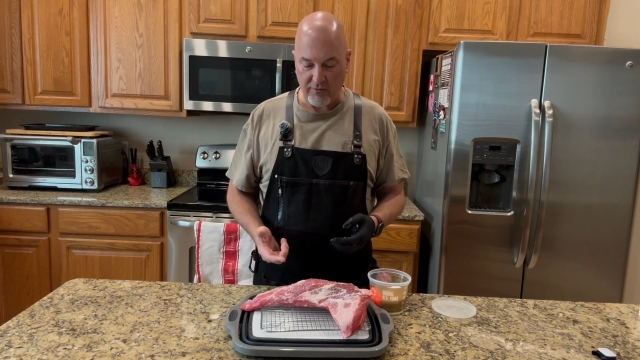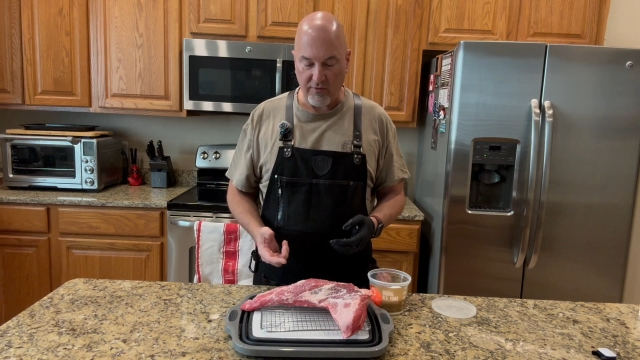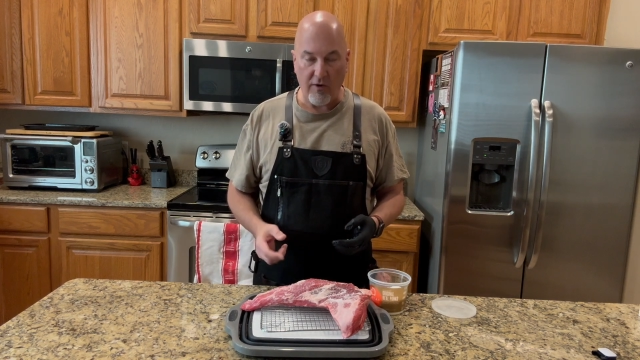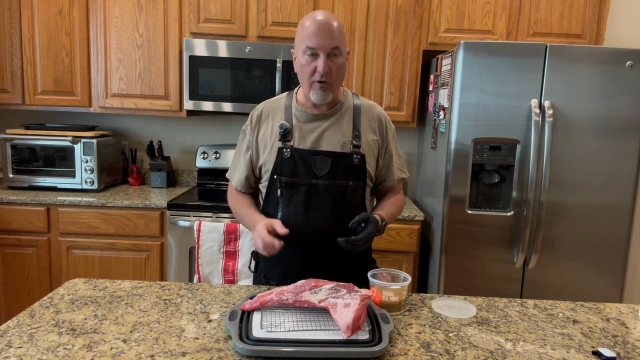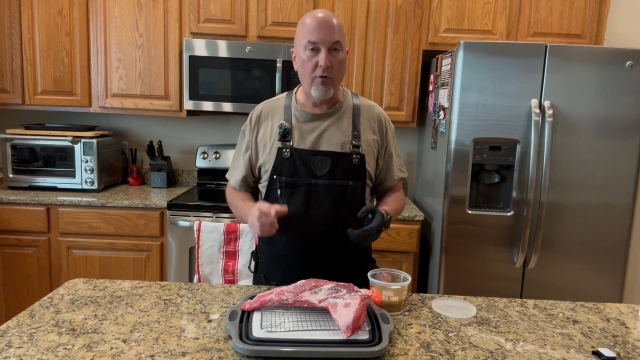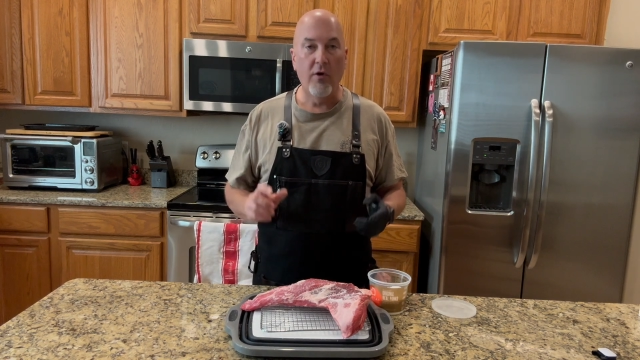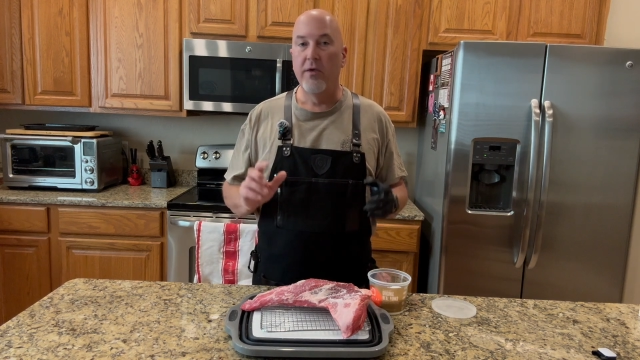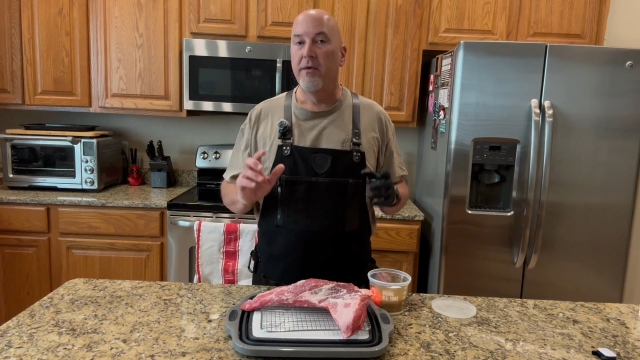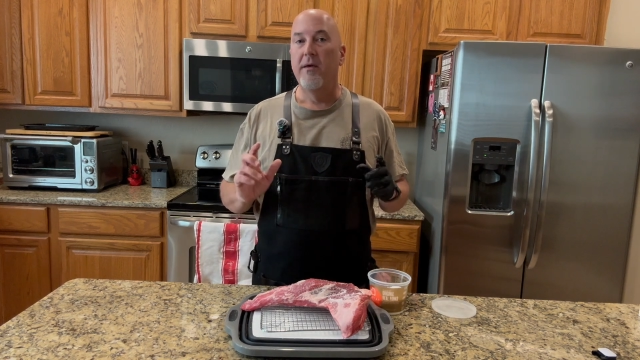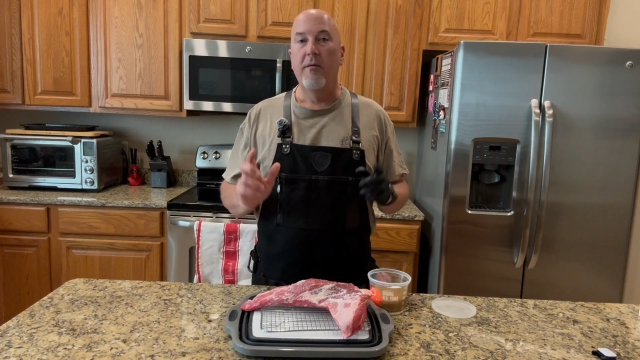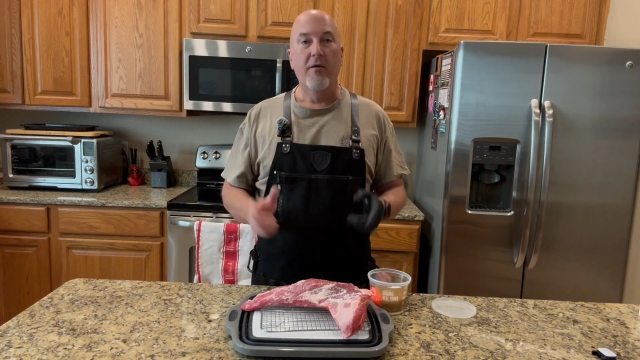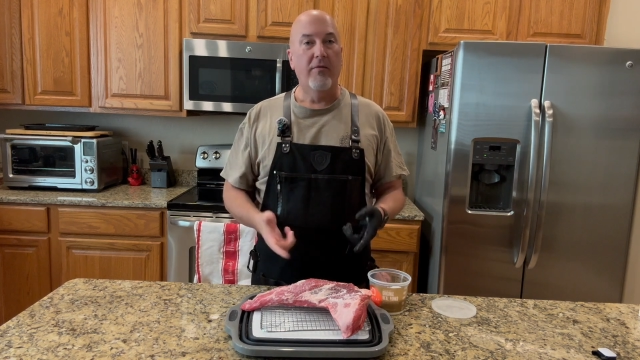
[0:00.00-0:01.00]
So,
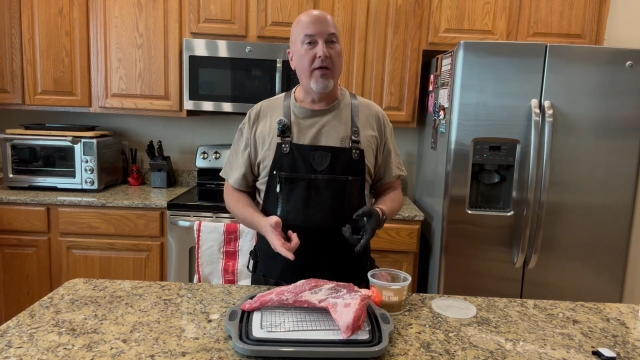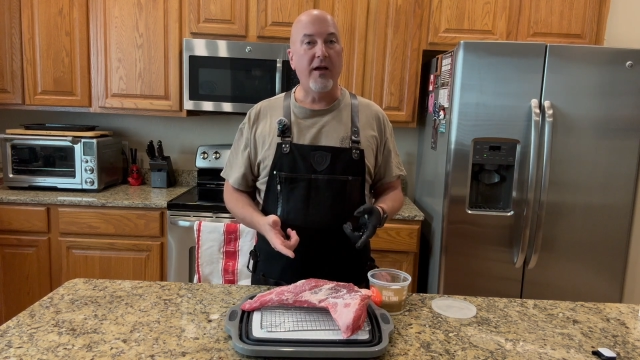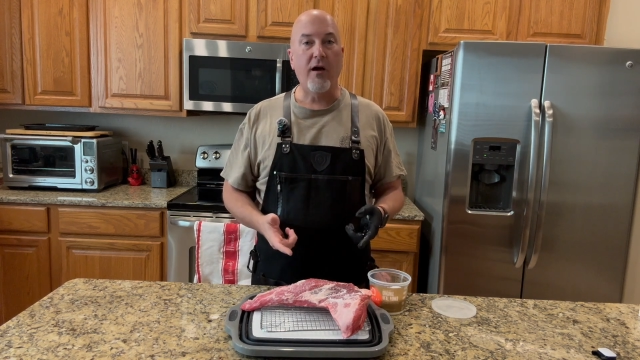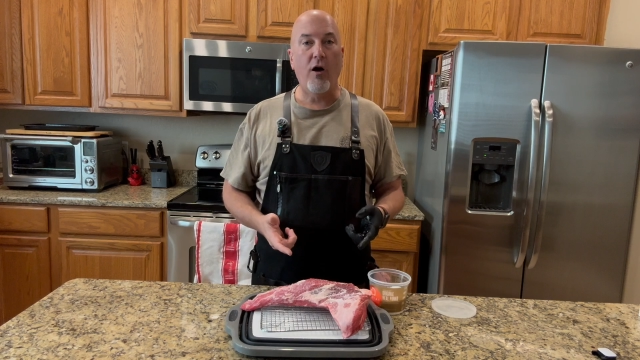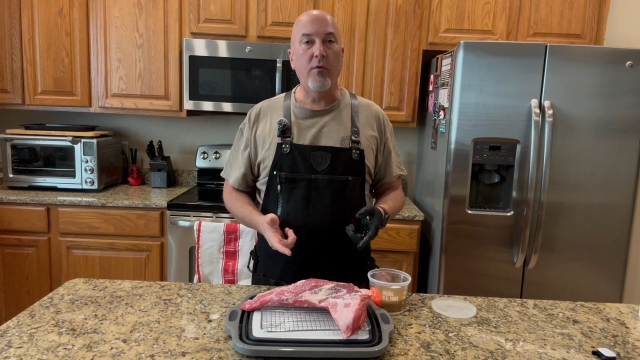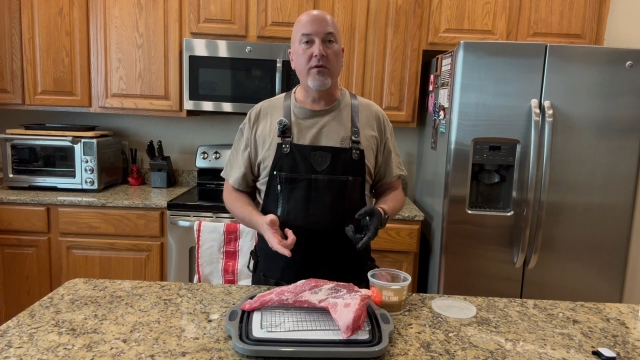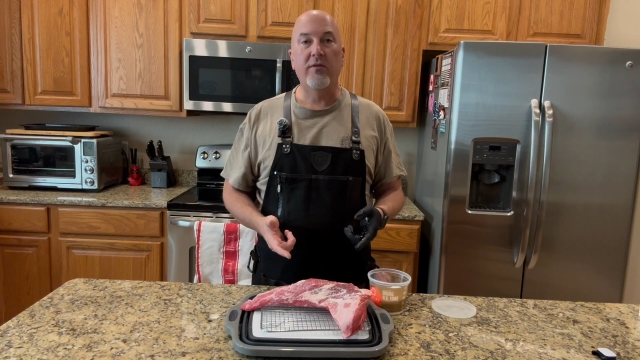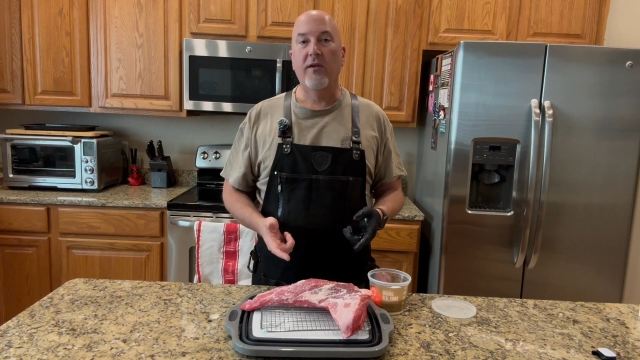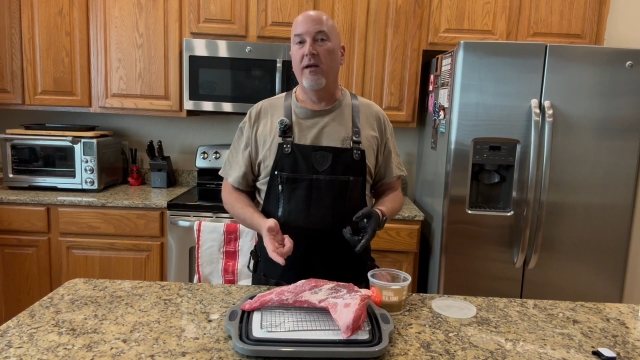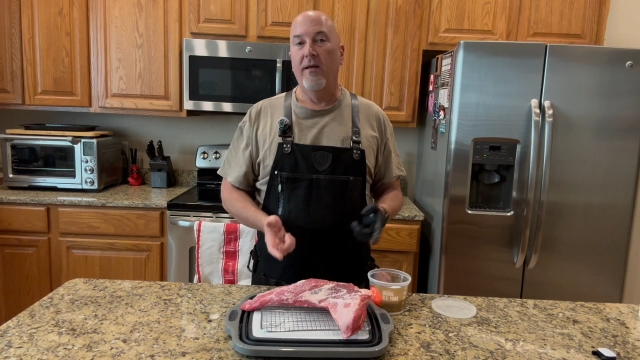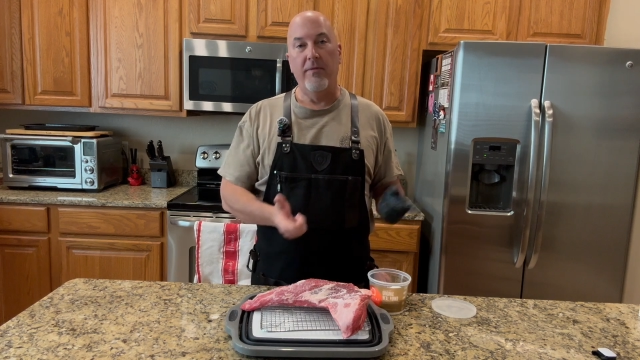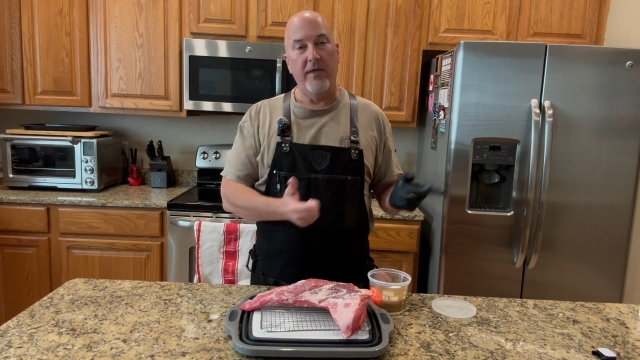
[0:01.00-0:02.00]
like always,
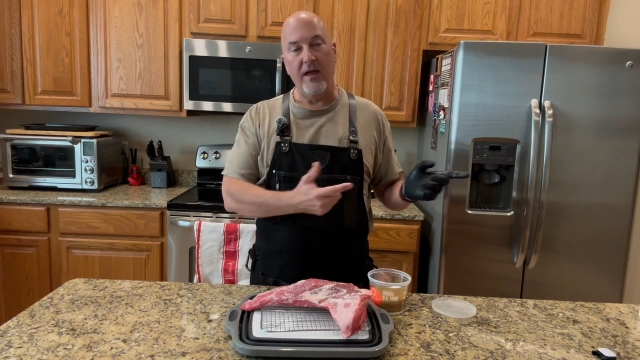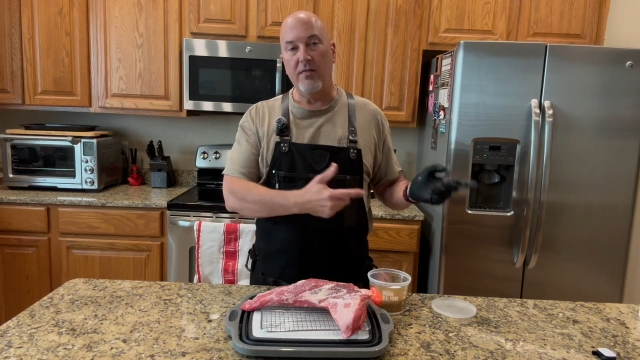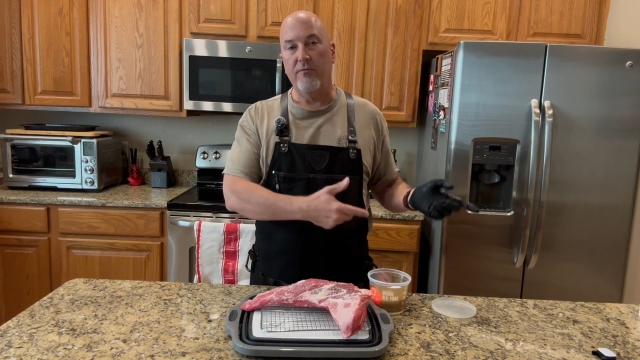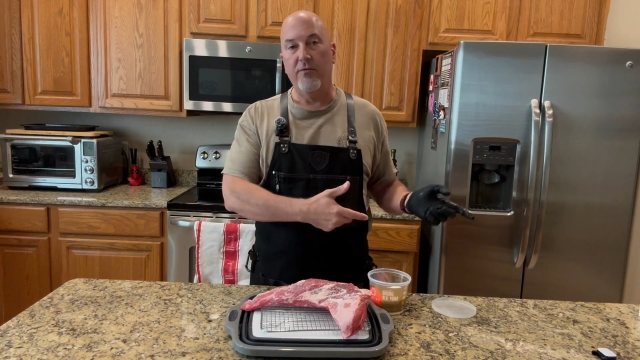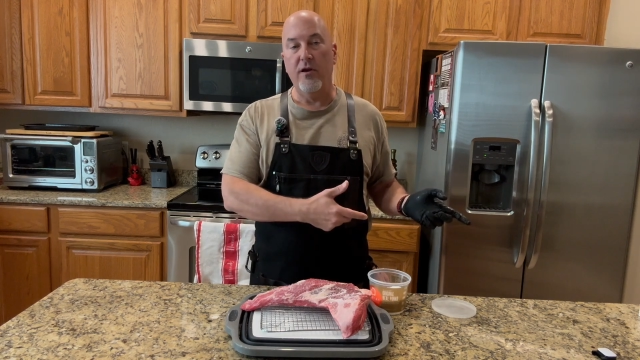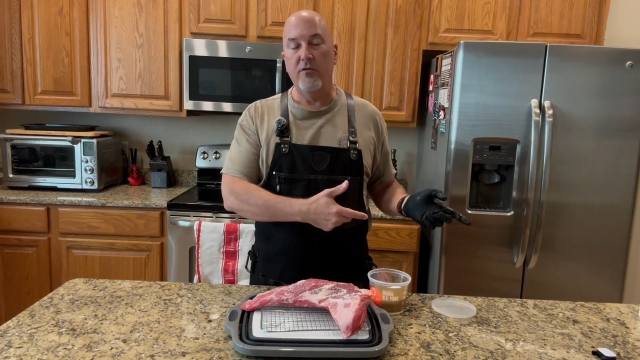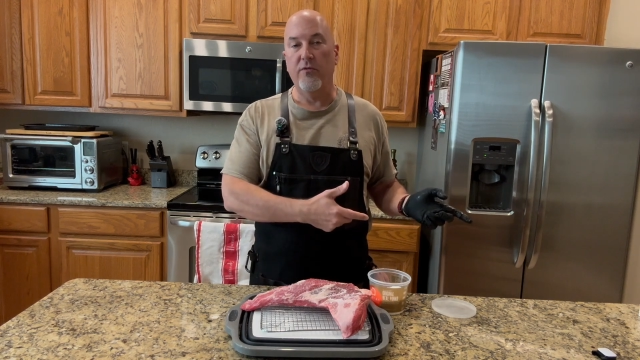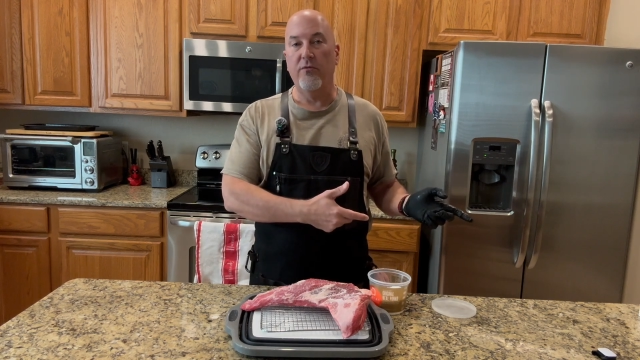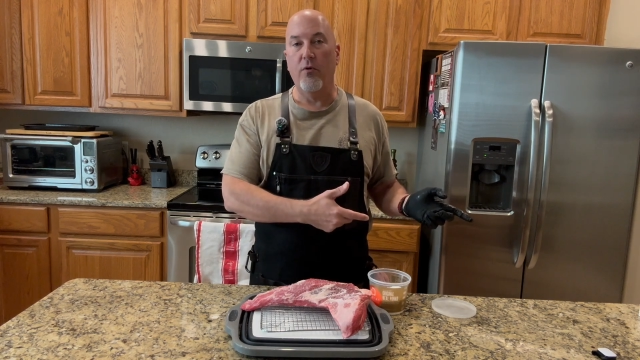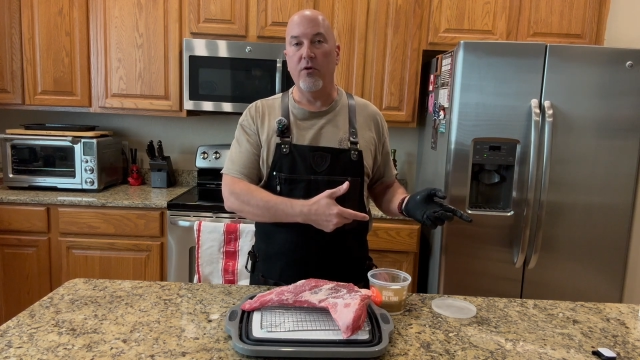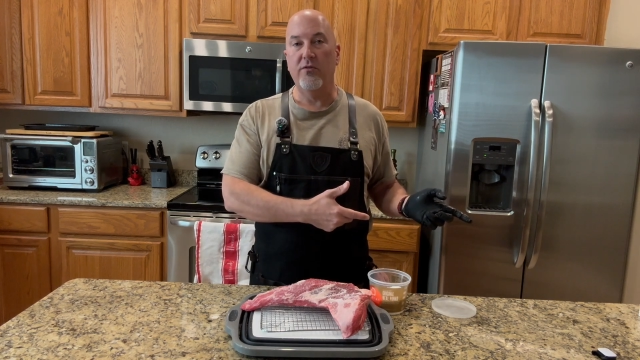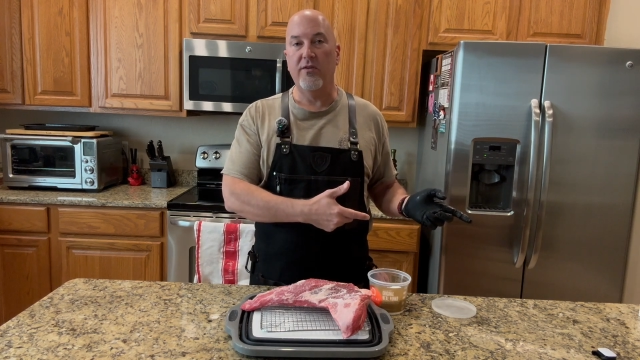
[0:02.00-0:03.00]
in the fridge for
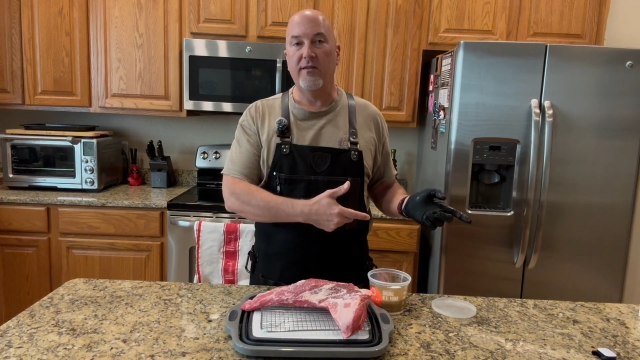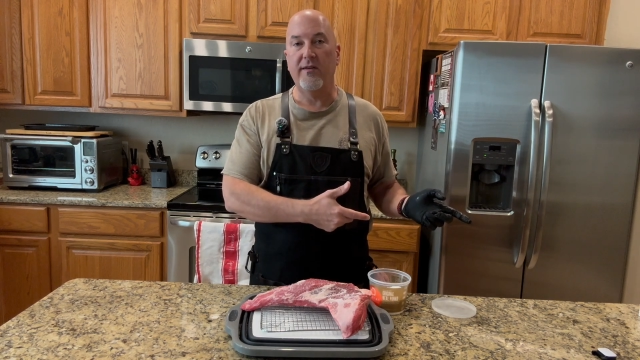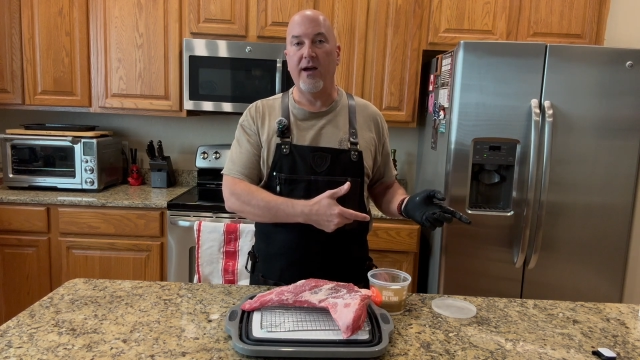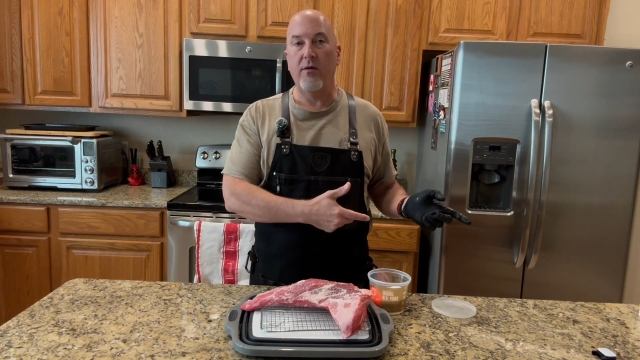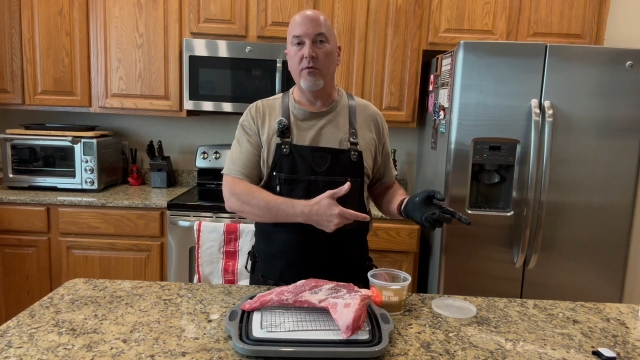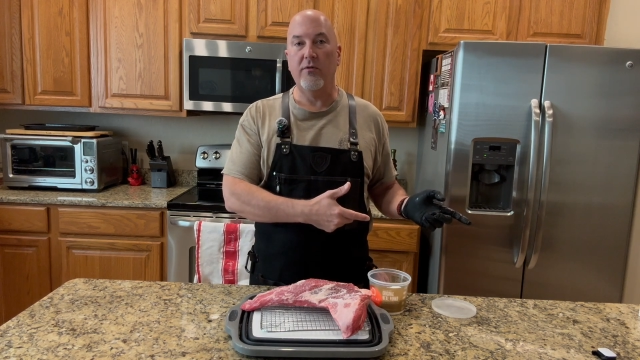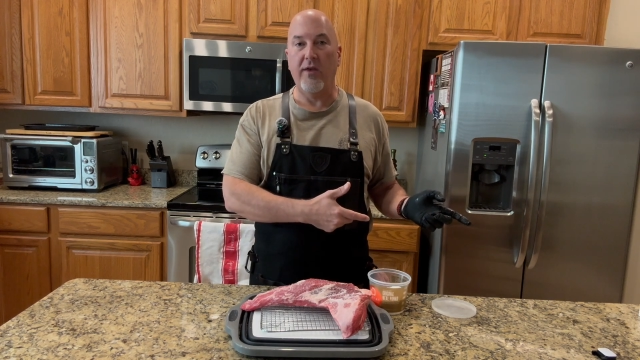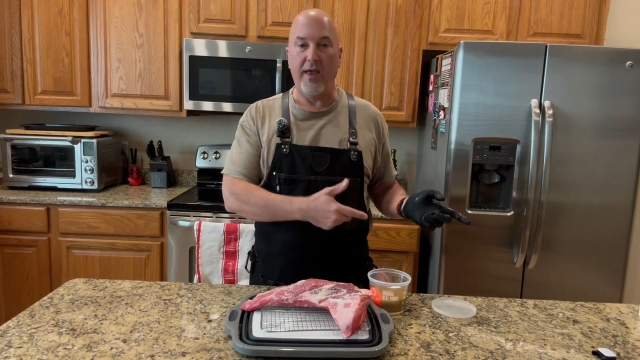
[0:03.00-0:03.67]
4 to 6 hours,